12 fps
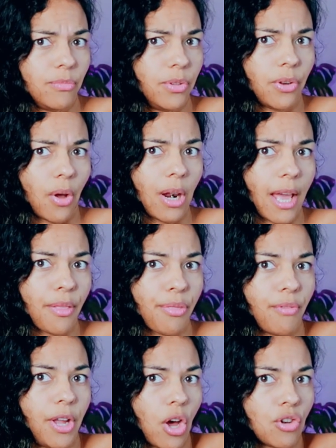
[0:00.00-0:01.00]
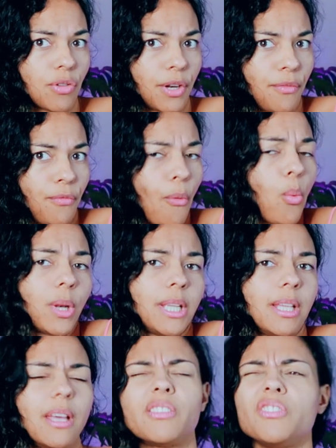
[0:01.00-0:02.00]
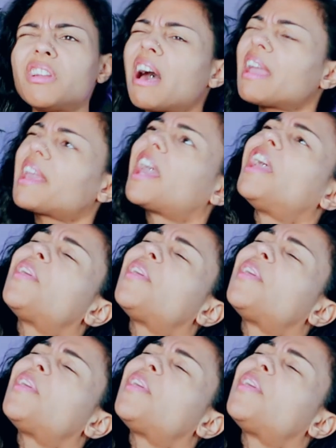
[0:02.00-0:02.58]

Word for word: you know, like three hundred forty. And you're like,